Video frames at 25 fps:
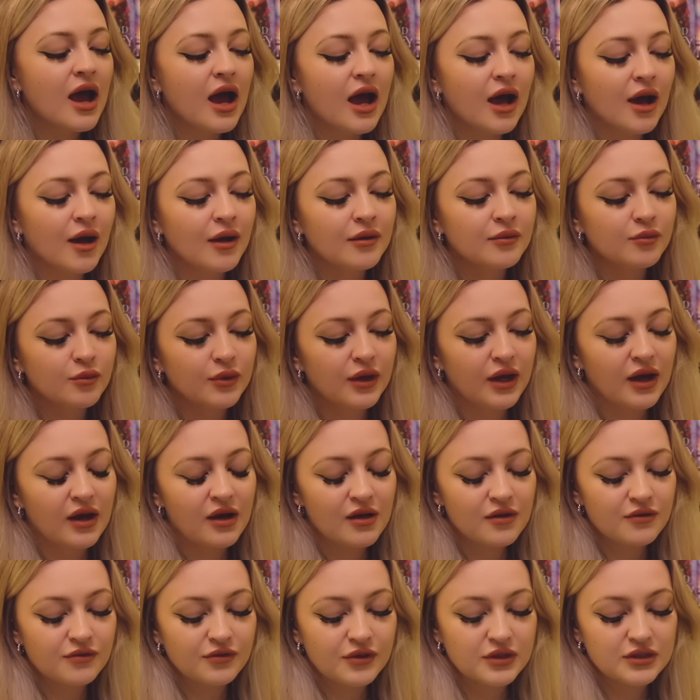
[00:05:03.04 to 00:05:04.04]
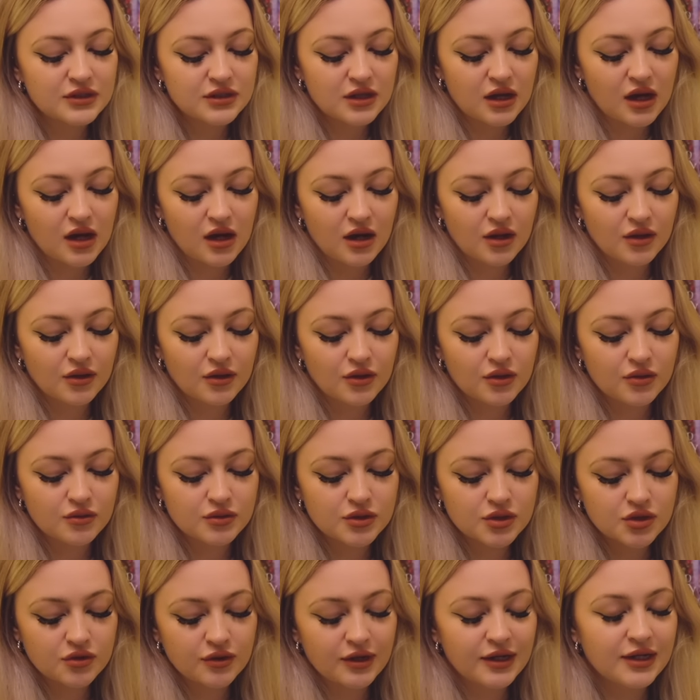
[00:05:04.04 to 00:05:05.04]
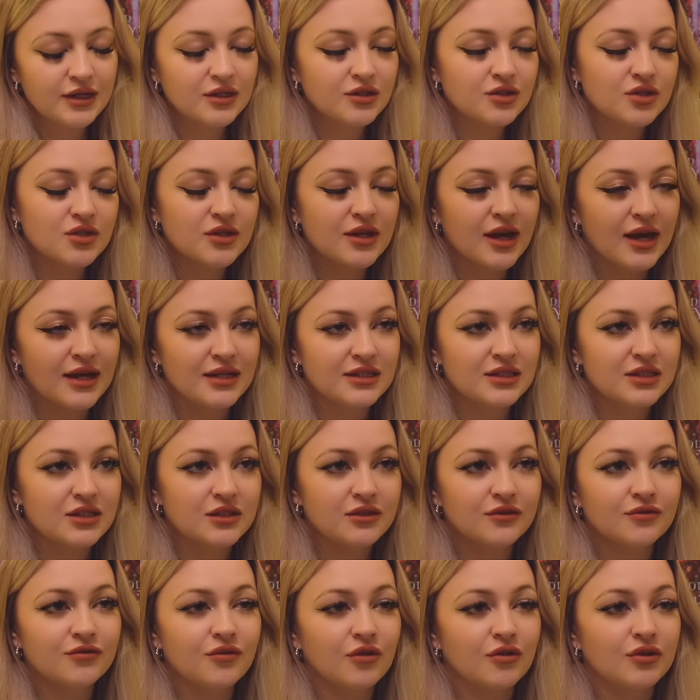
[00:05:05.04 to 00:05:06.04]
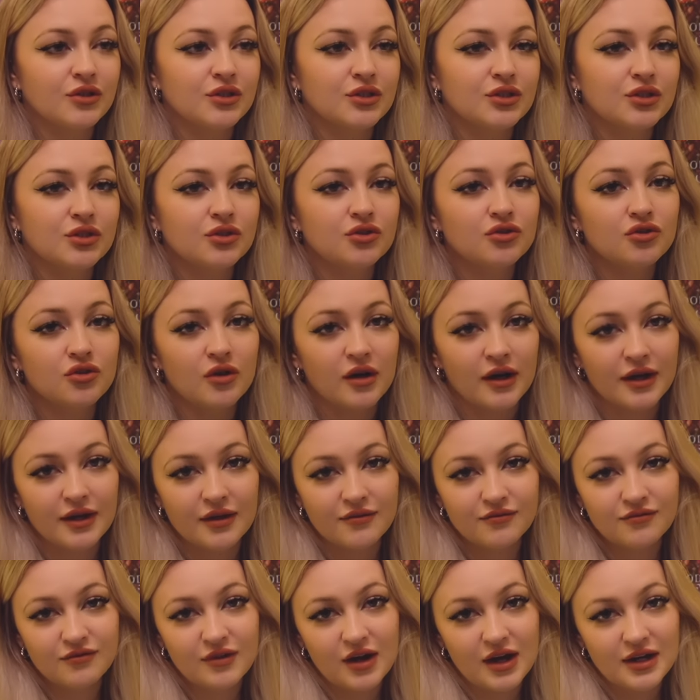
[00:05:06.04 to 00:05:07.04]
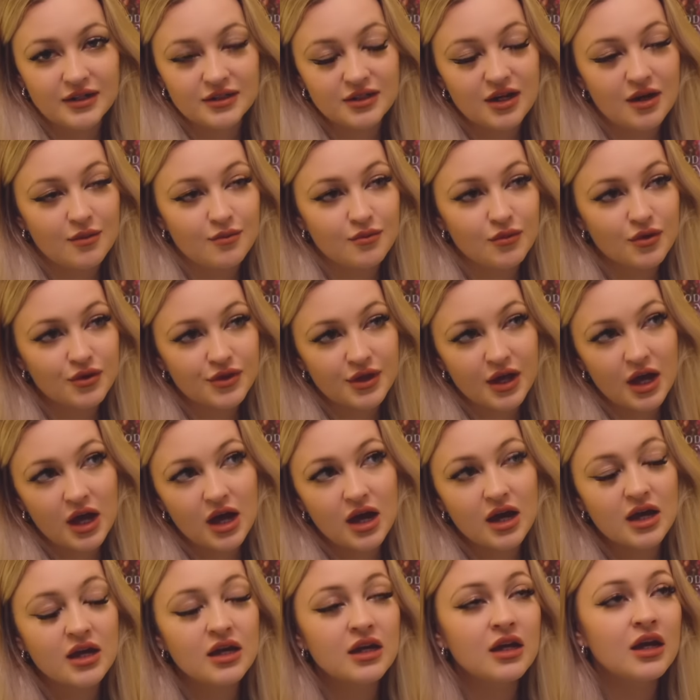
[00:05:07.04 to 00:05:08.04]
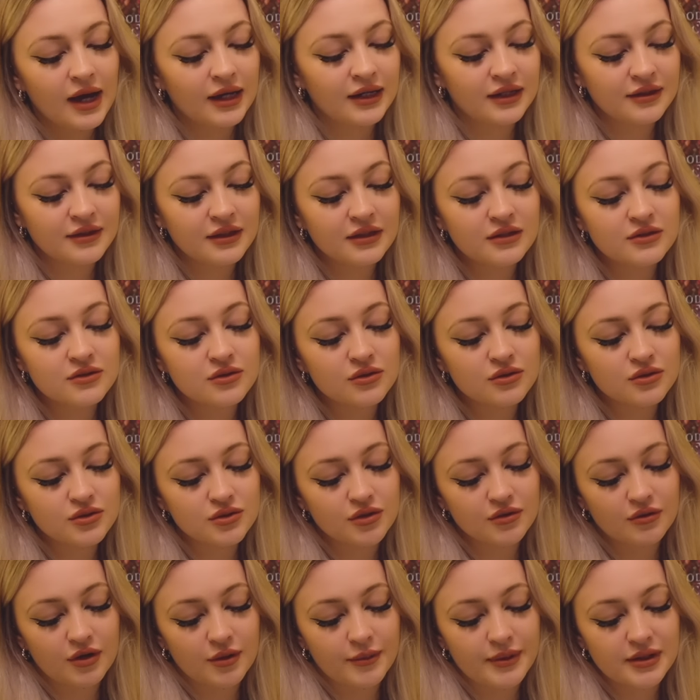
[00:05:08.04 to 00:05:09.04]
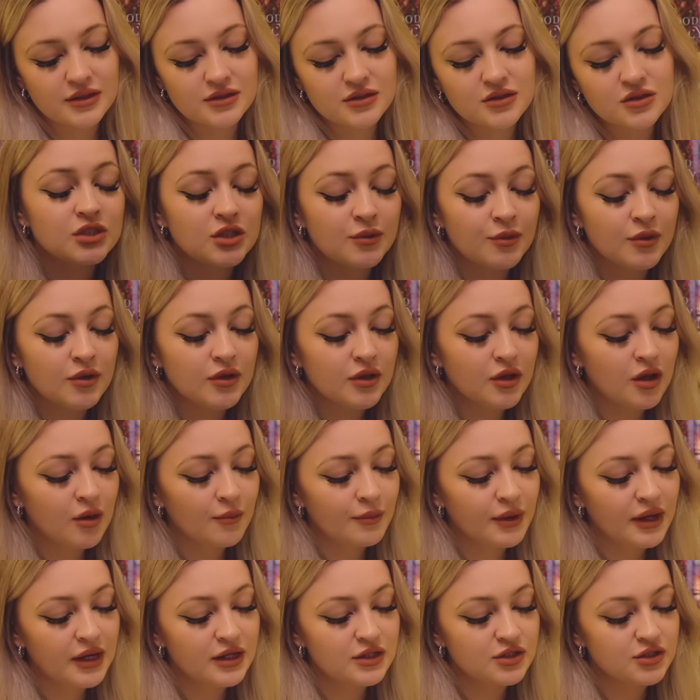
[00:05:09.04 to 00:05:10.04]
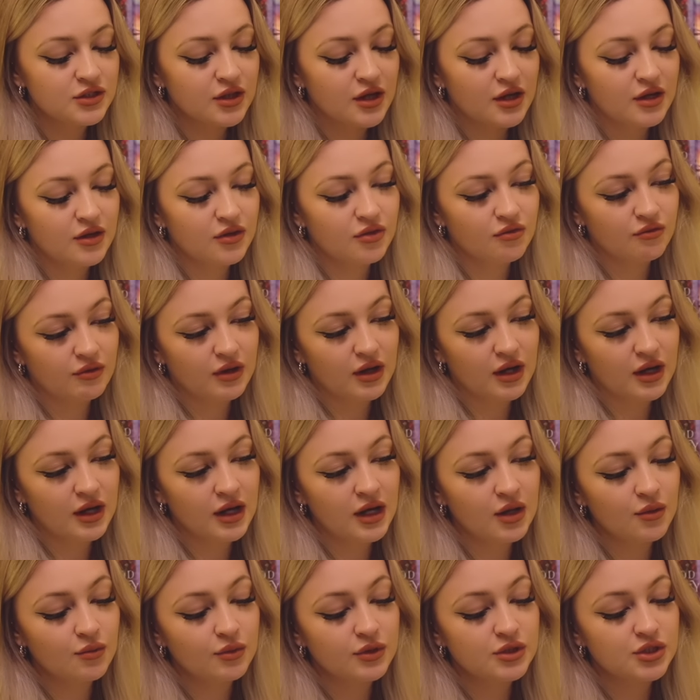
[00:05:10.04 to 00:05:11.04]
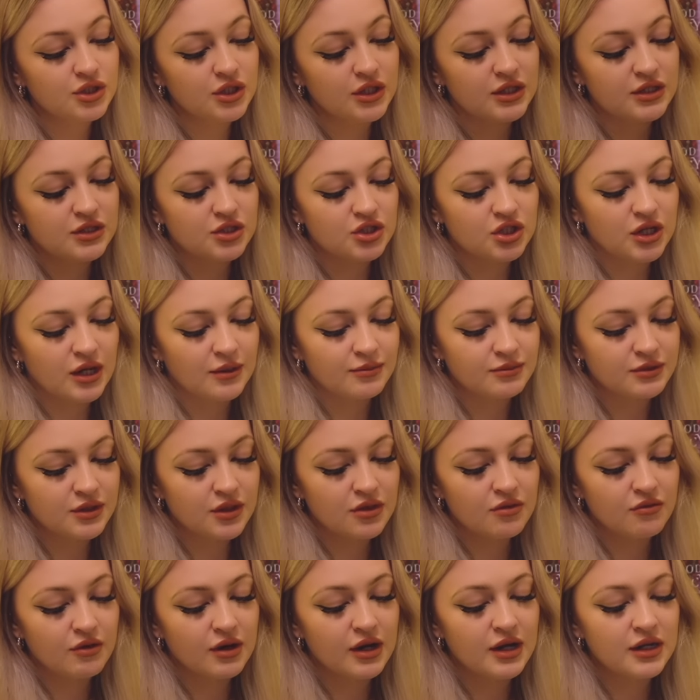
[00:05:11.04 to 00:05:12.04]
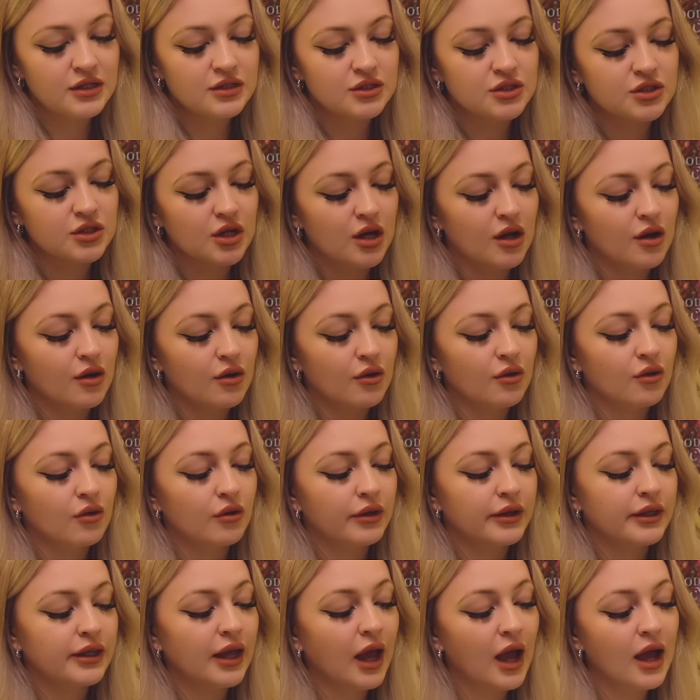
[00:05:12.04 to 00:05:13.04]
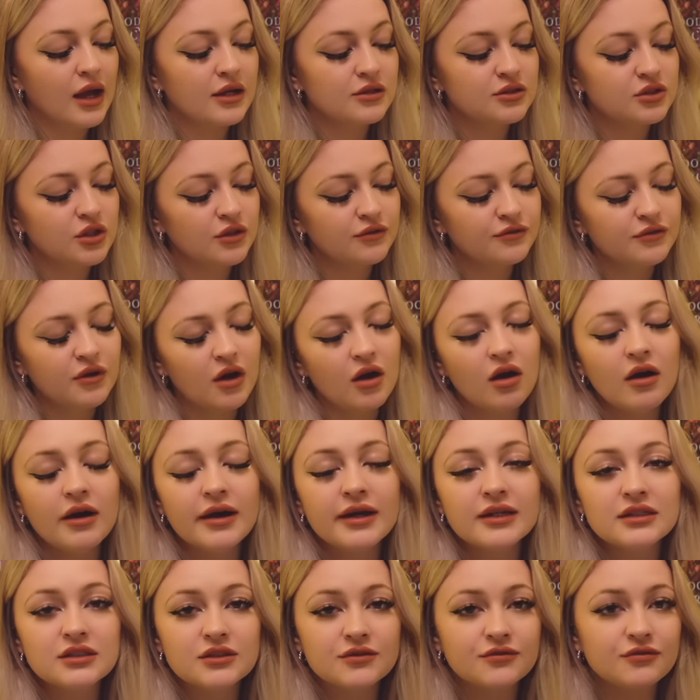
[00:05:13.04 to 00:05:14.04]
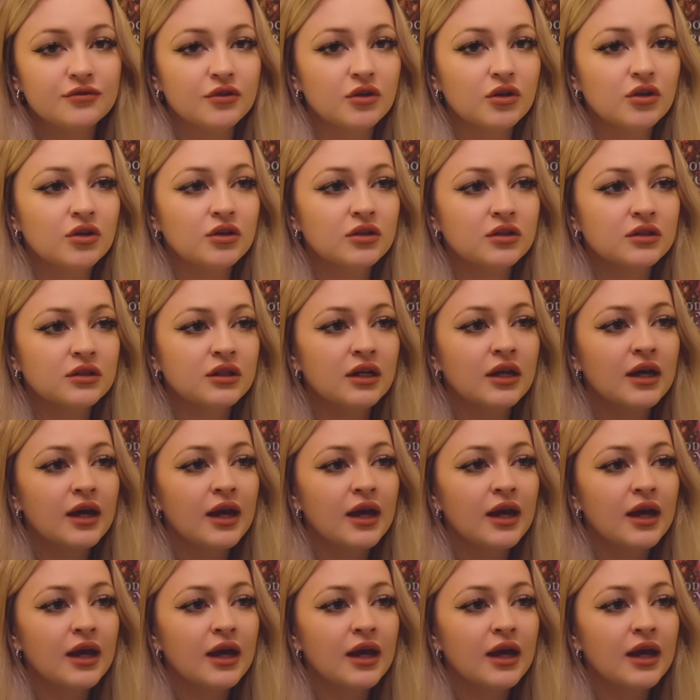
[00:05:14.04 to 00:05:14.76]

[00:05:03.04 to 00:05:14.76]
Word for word: and we have this girl who is trying to get into the forest to try and find her mother and I think there's also a romance so I'm only on page 33 which is chapter 3 so yeah so far it's fun